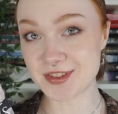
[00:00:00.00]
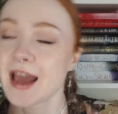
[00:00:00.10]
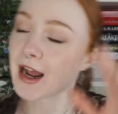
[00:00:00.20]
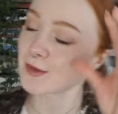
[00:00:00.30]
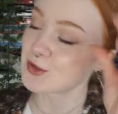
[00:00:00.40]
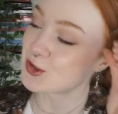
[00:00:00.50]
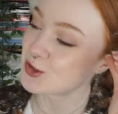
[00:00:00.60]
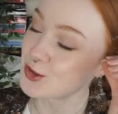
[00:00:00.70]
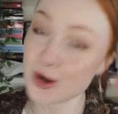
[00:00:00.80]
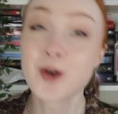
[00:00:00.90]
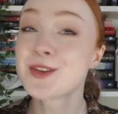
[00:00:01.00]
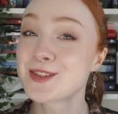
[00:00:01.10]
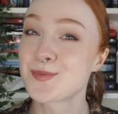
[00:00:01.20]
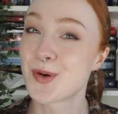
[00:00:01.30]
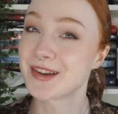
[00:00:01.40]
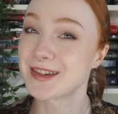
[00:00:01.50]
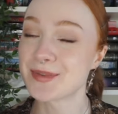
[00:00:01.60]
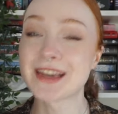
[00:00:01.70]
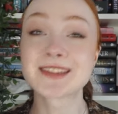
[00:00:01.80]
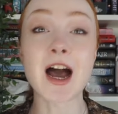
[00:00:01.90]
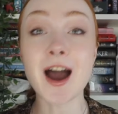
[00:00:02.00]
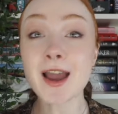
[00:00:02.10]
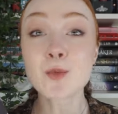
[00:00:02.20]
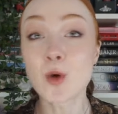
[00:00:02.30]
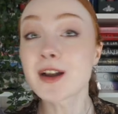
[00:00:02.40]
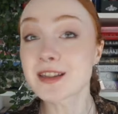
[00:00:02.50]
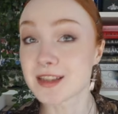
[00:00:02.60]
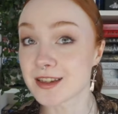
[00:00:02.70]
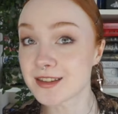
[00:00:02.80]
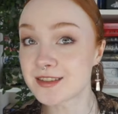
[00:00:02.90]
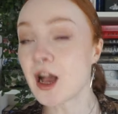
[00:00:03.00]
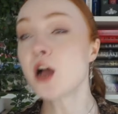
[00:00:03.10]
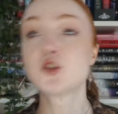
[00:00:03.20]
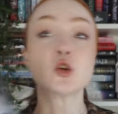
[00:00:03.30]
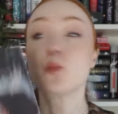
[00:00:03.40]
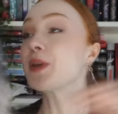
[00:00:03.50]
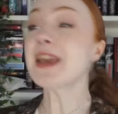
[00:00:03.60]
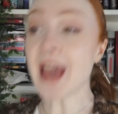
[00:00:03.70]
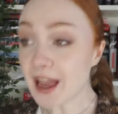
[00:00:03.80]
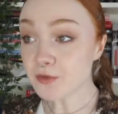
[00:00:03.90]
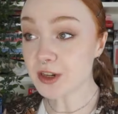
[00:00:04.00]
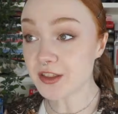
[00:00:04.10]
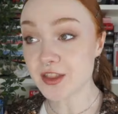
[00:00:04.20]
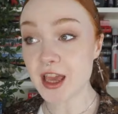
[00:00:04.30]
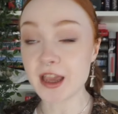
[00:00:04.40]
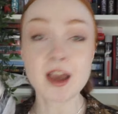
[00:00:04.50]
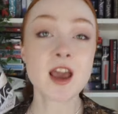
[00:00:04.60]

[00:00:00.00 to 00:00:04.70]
And I'm so disappointed because I wanted this to be everything,